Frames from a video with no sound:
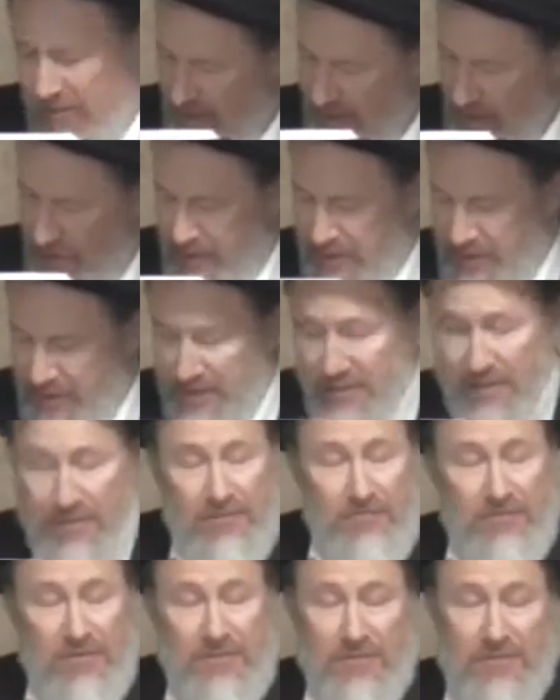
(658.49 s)
No, it
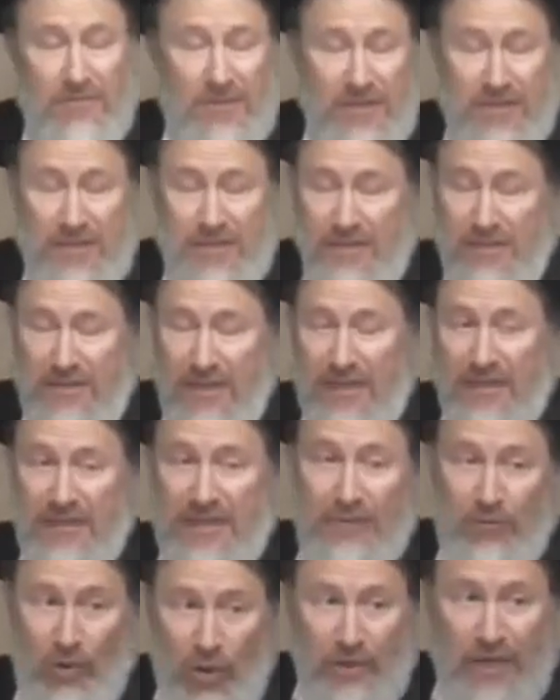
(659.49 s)
doesn't. Doesn't say
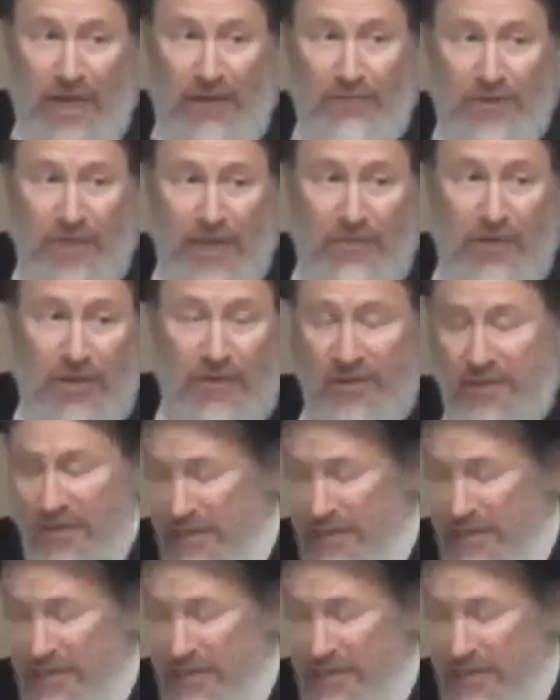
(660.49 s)
that he won't have kemach.